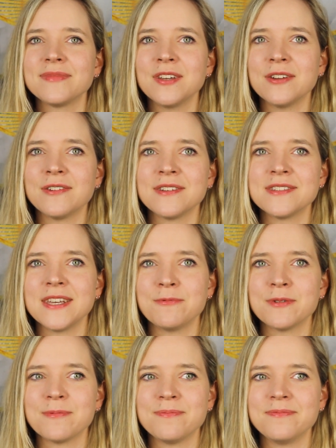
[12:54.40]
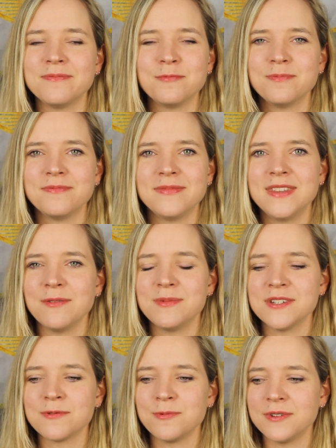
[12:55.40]
you know, because they
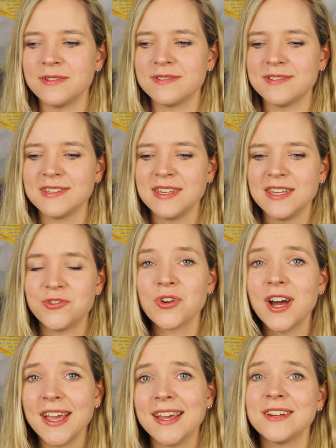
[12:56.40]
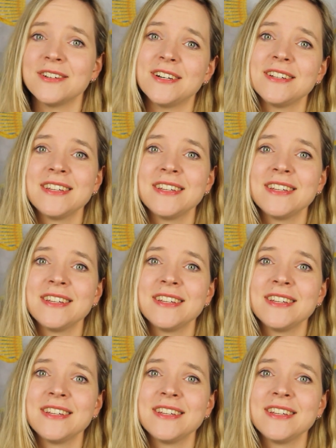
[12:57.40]
just wouldn't dry at all.